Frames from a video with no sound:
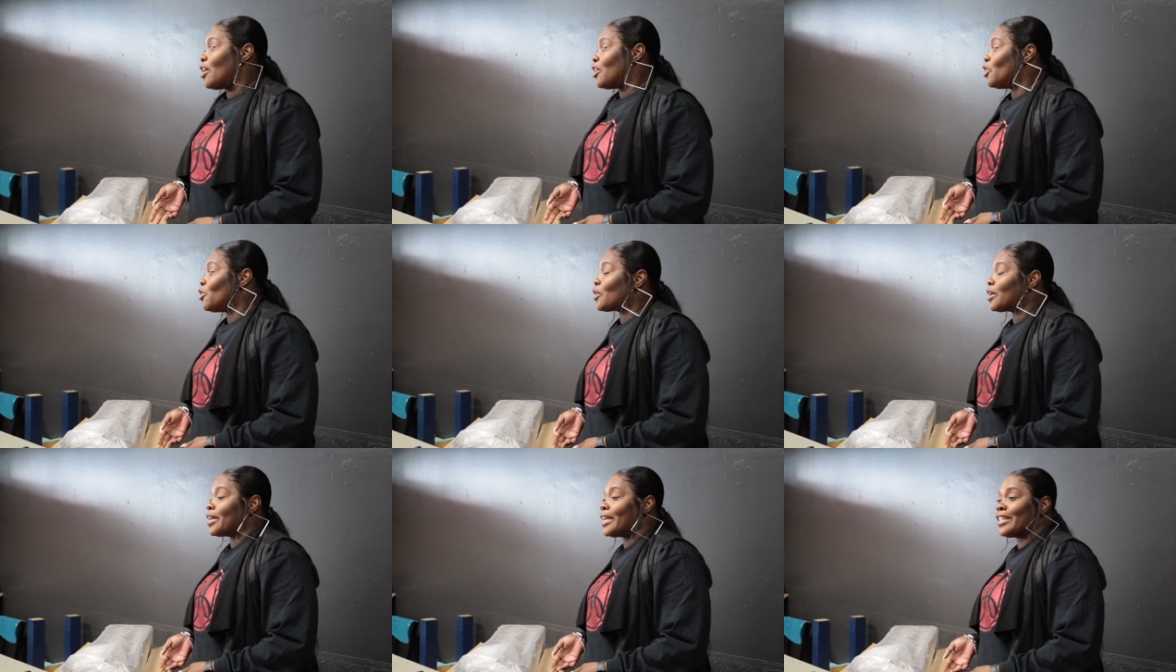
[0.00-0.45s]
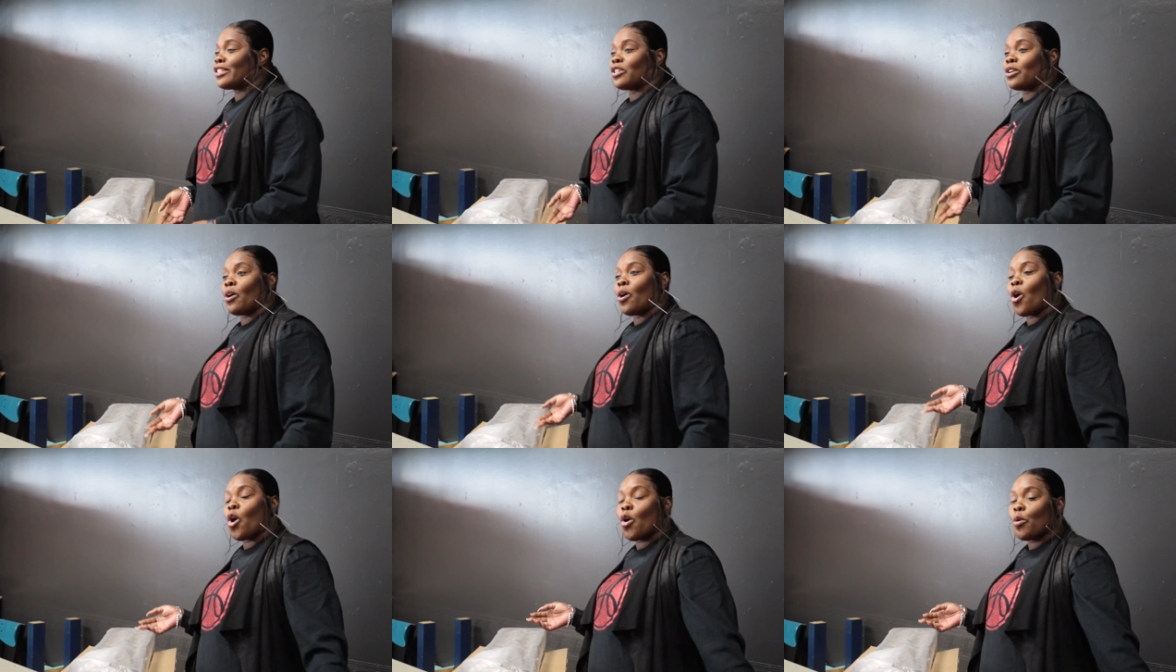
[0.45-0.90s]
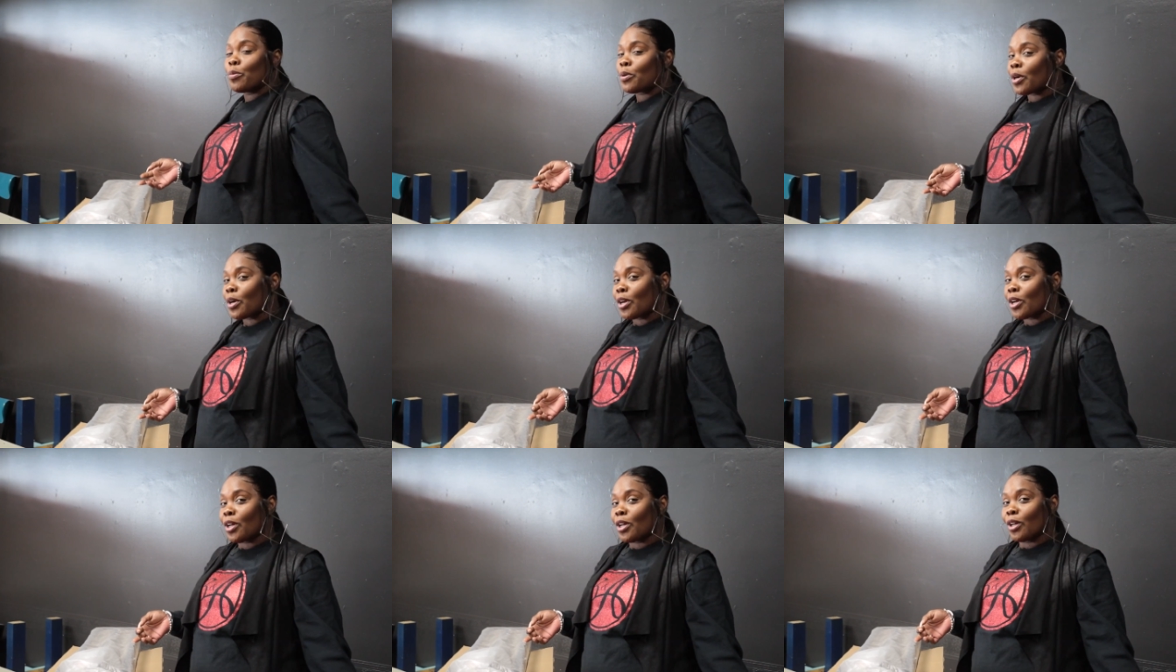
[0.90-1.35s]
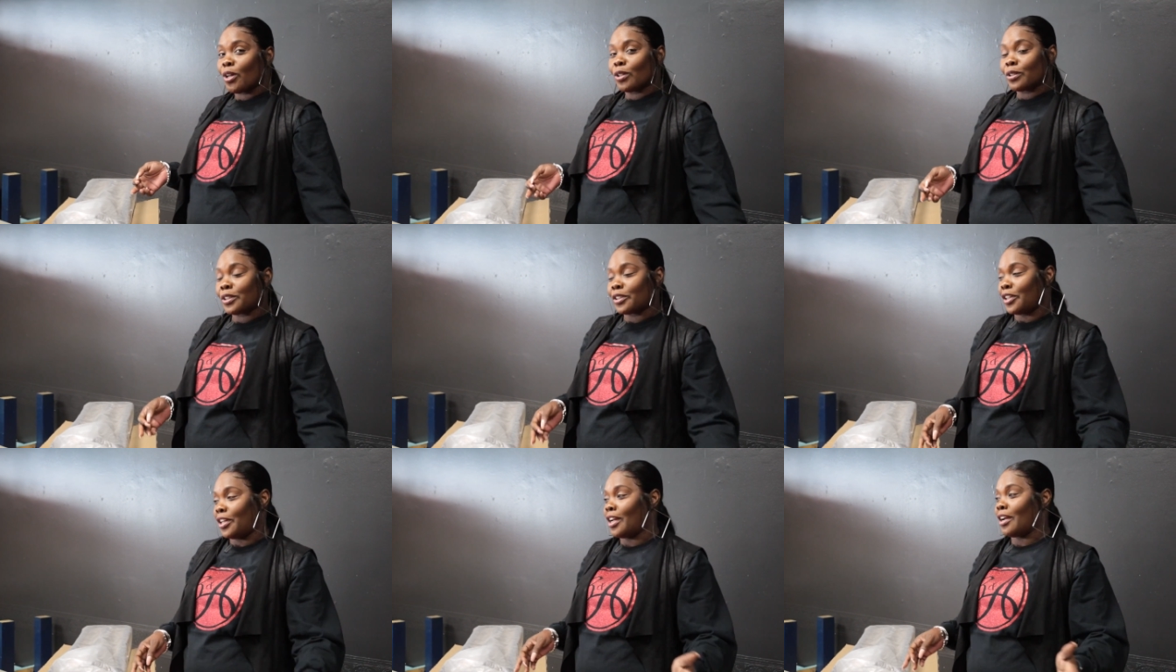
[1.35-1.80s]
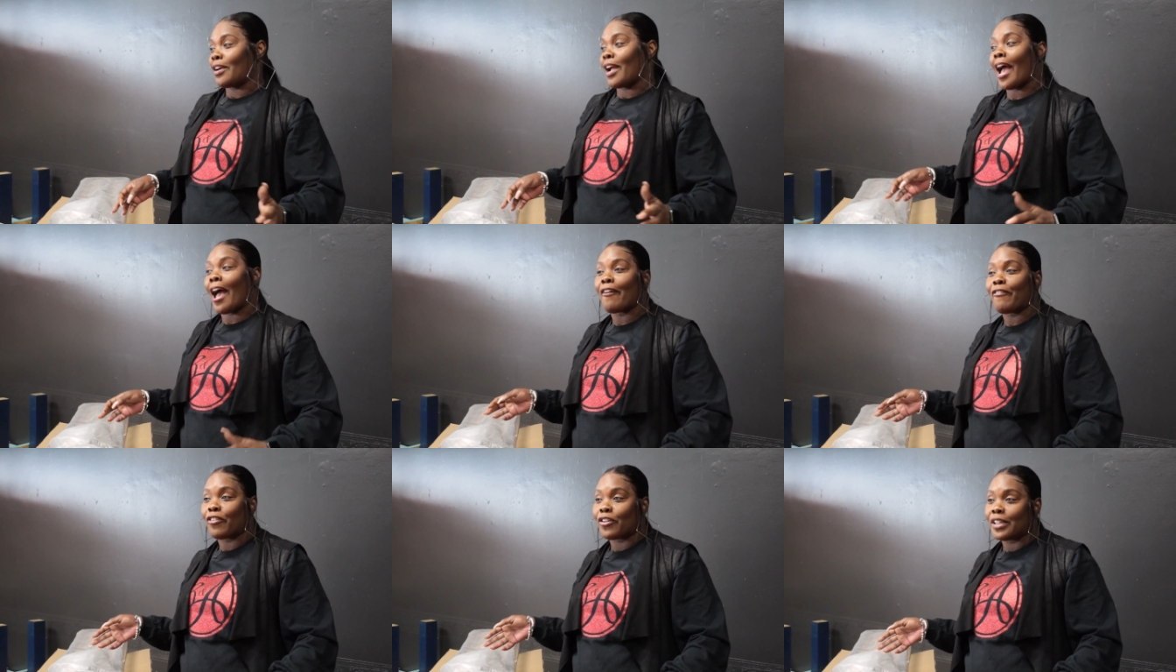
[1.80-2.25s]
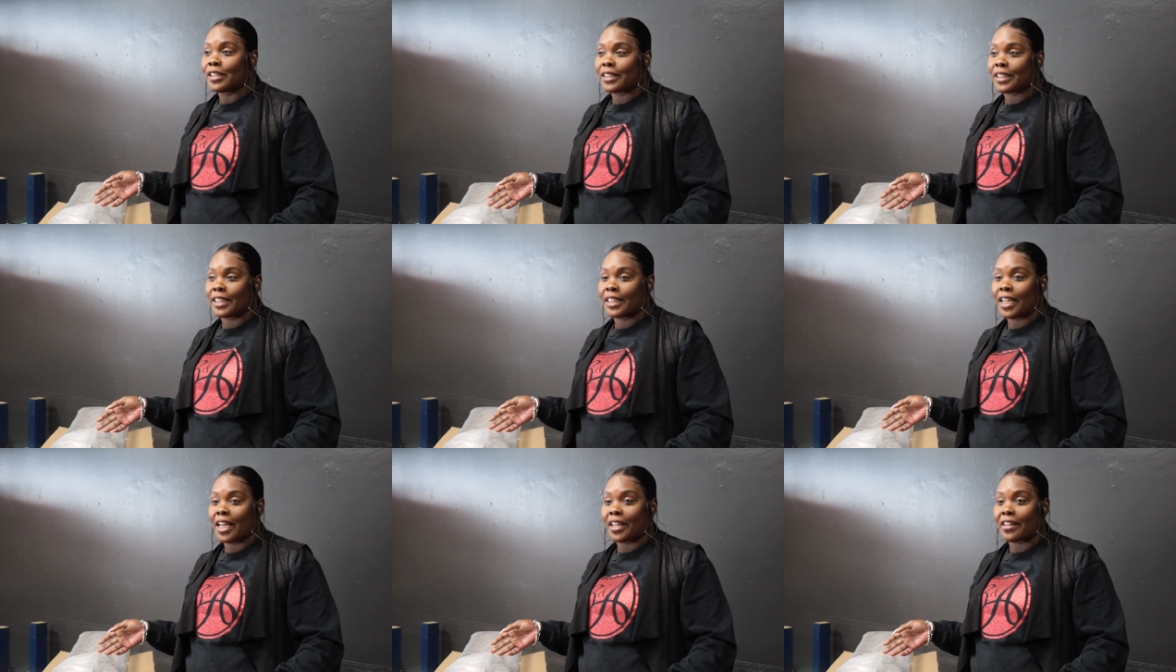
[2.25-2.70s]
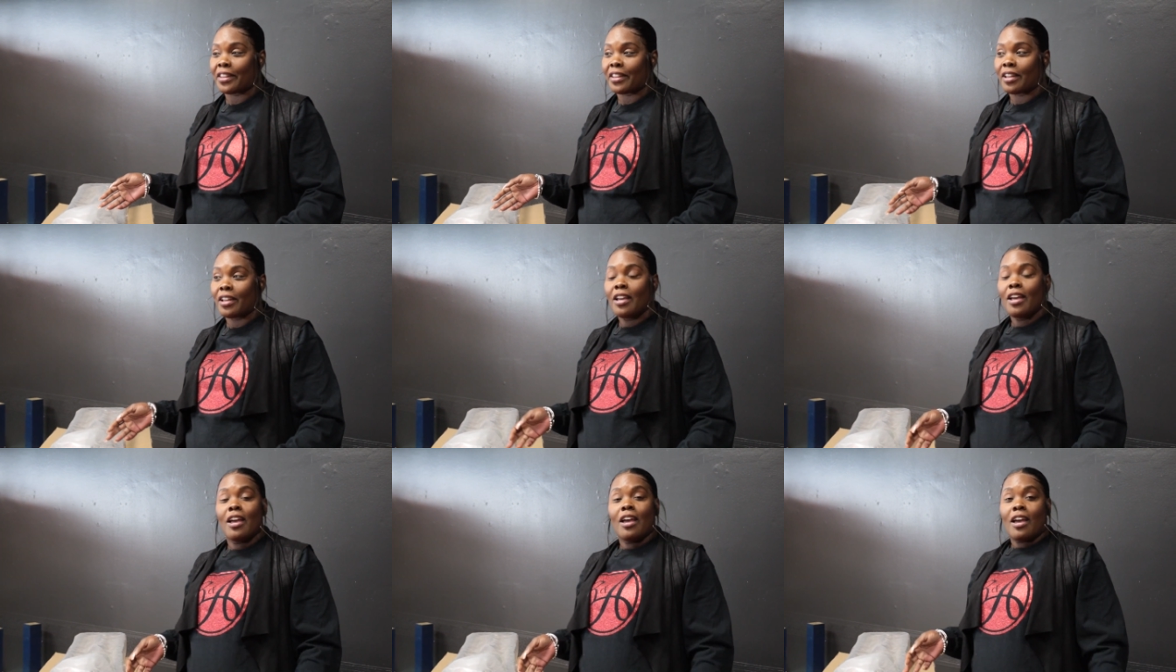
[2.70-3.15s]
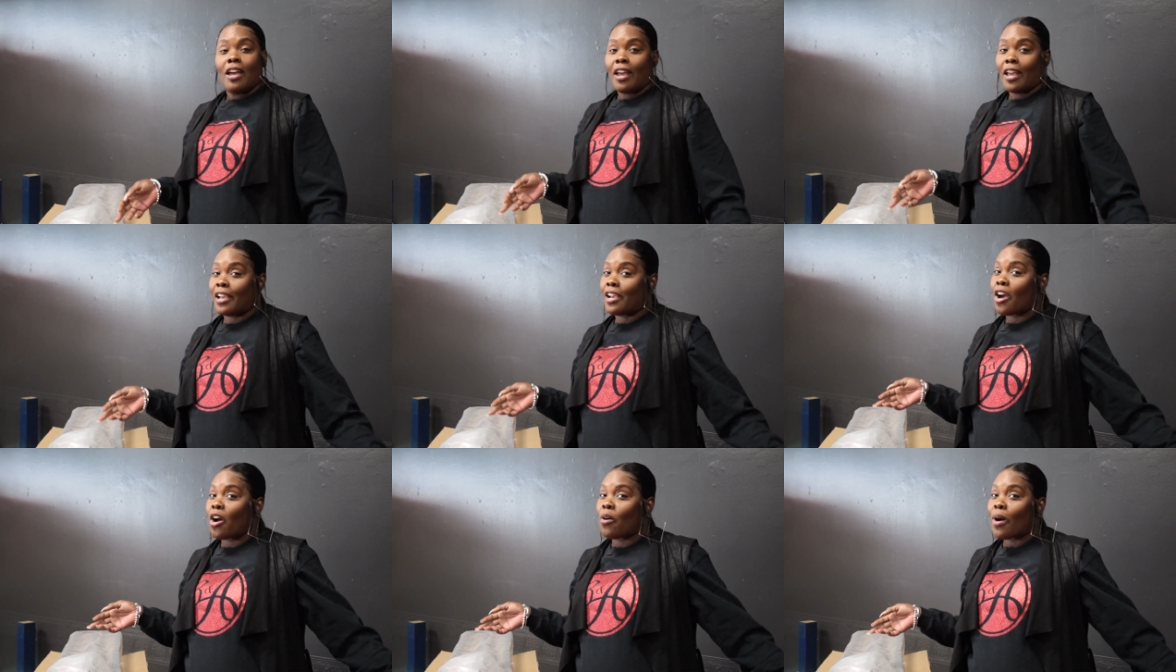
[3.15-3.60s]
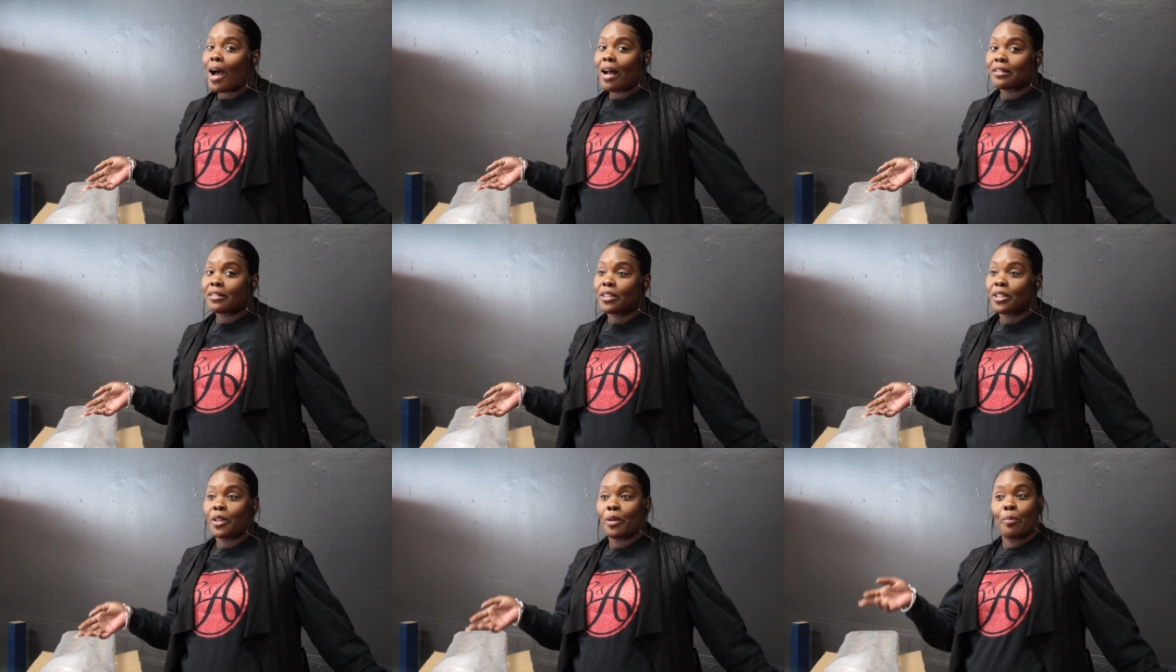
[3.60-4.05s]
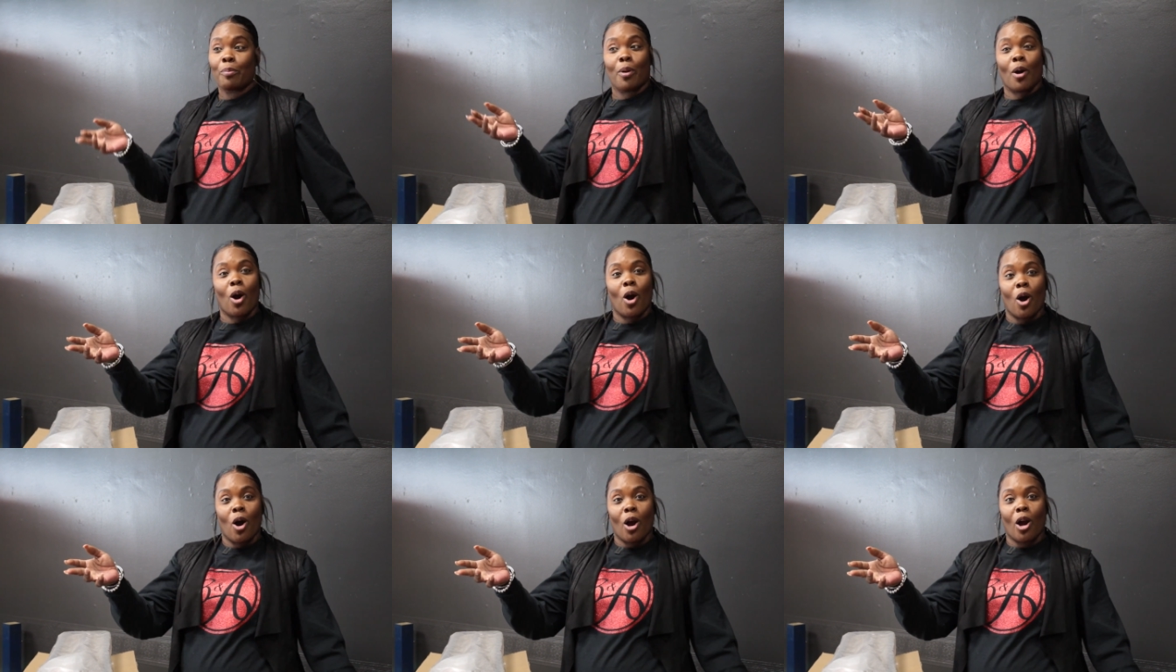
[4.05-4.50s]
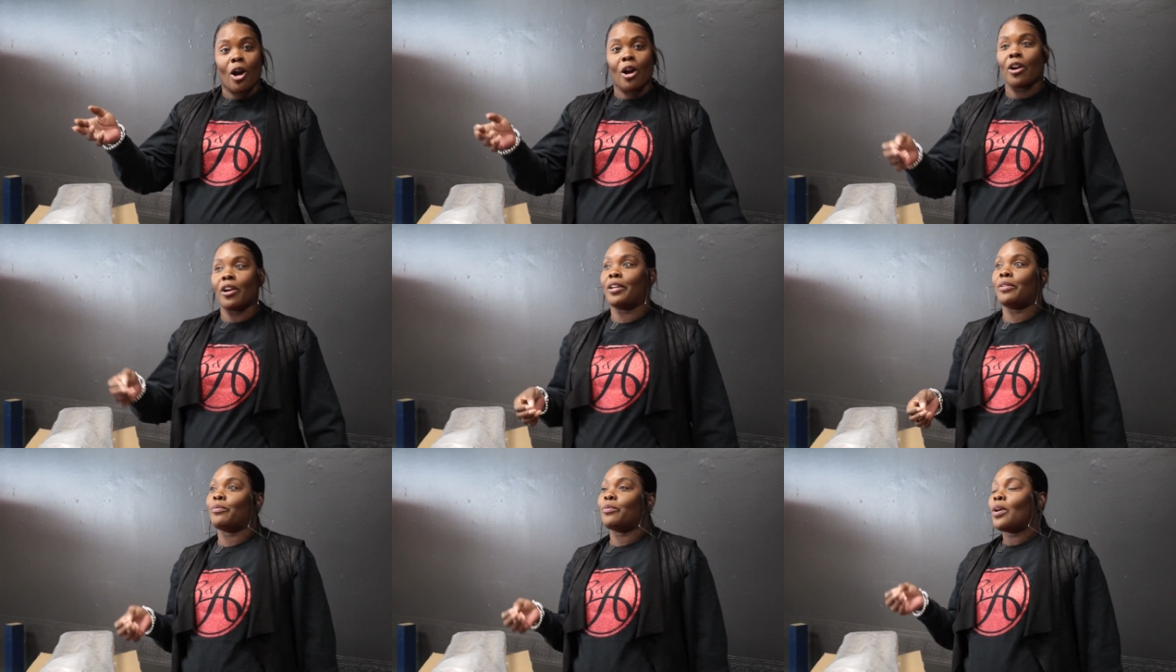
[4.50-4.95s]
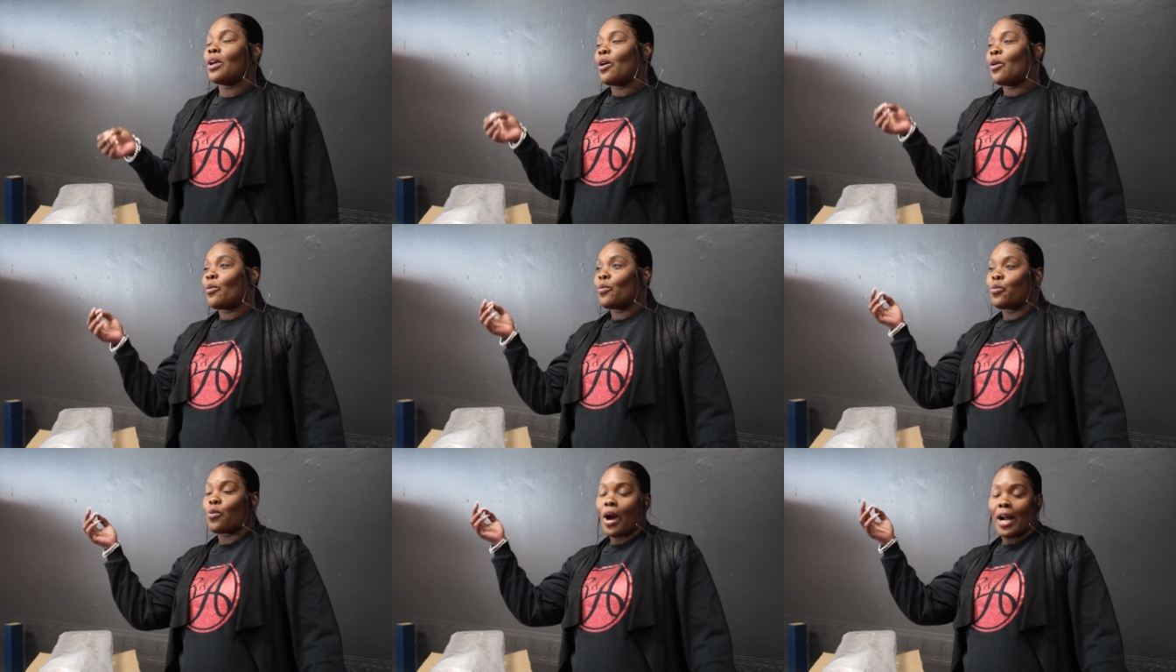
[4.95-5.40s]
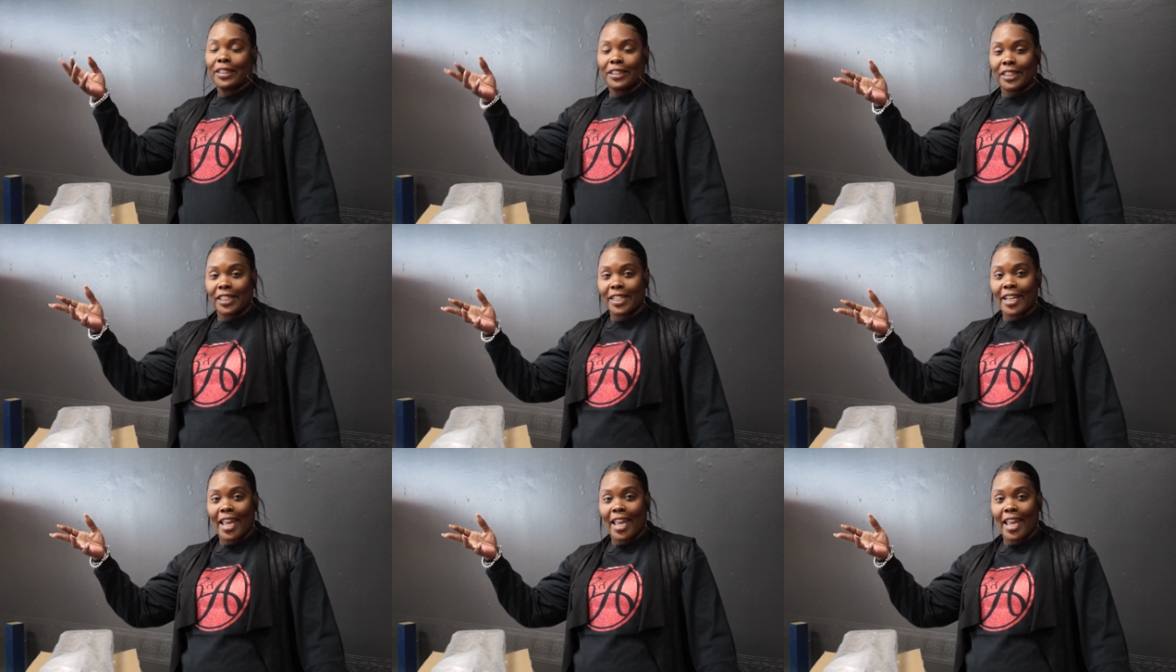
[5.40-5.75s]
You can get your homegirls or your guy friends together and go out to the bar and watch the